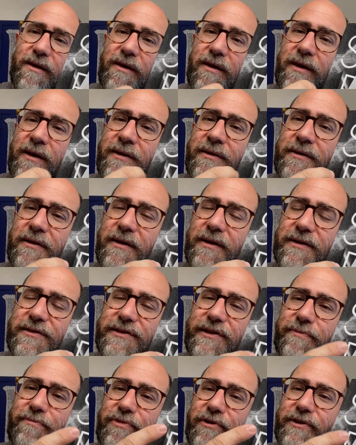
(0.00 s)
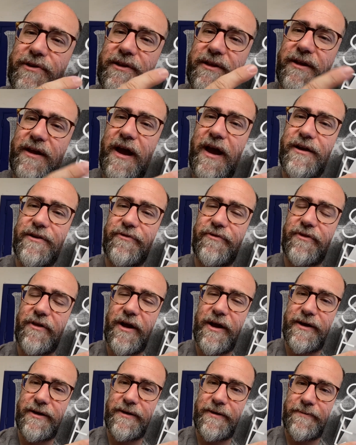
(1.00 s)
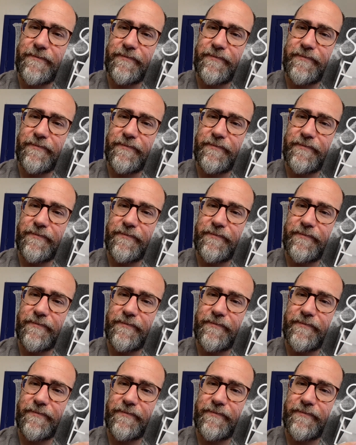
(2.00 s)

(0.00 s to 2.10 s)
It is the book The Gadfly.